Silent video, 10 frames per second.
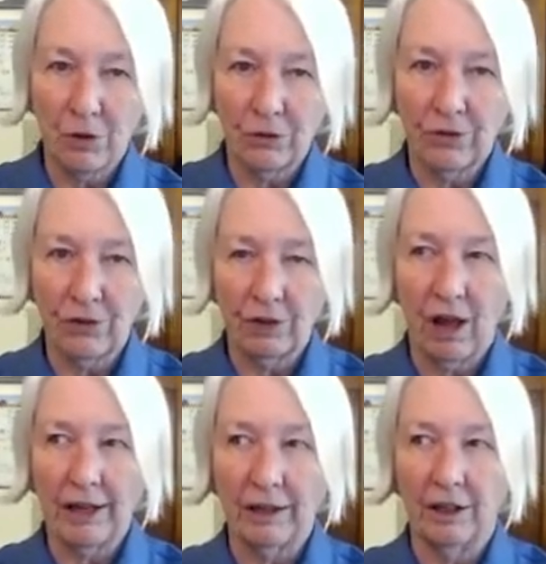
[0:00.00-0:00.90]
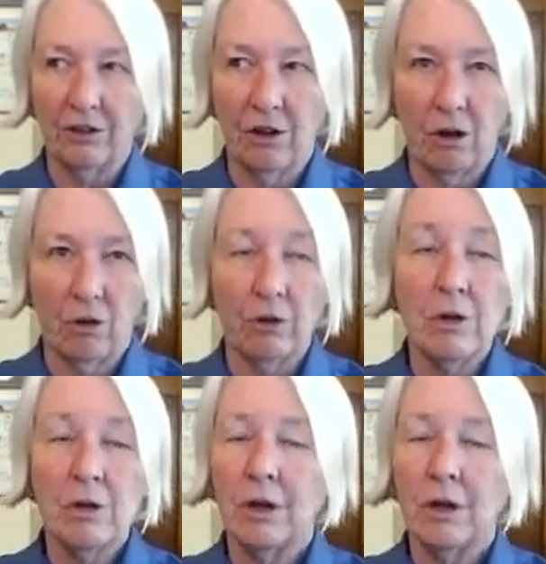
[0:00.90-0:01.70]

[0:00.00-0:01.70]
that person like an adult